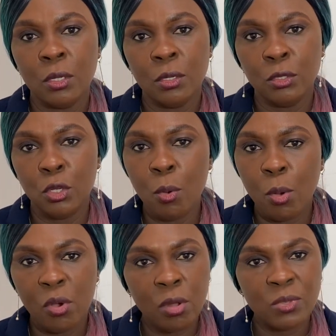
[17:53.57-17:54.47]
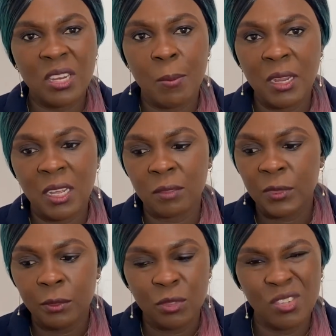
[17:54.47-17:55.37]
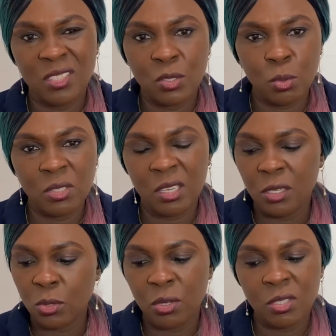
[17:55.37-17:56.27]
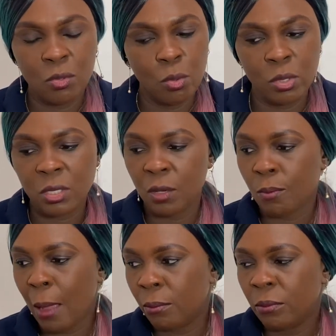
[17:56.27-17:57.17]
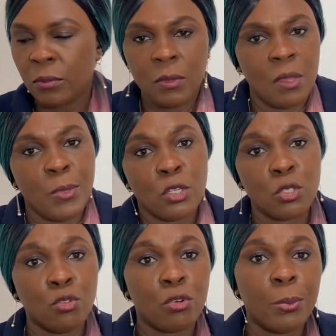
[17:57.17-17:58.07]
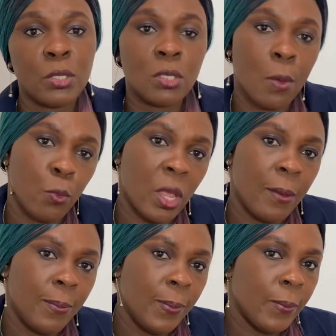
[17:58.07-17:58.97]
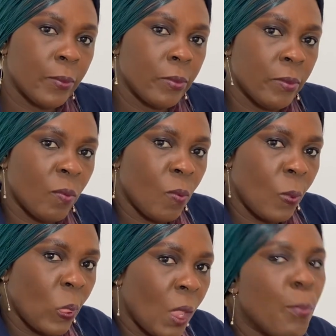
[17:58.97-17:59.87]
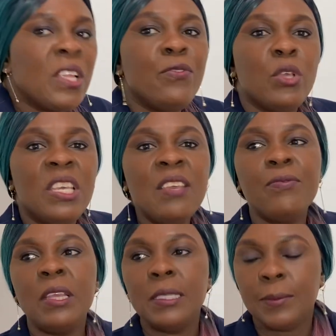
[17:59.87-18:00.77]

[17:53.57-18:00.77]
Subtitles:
You know what will come to their mind? That, what's this one saying? This one doesn't know what it's saying. Bam! They may just drop it somewhere. But if you give it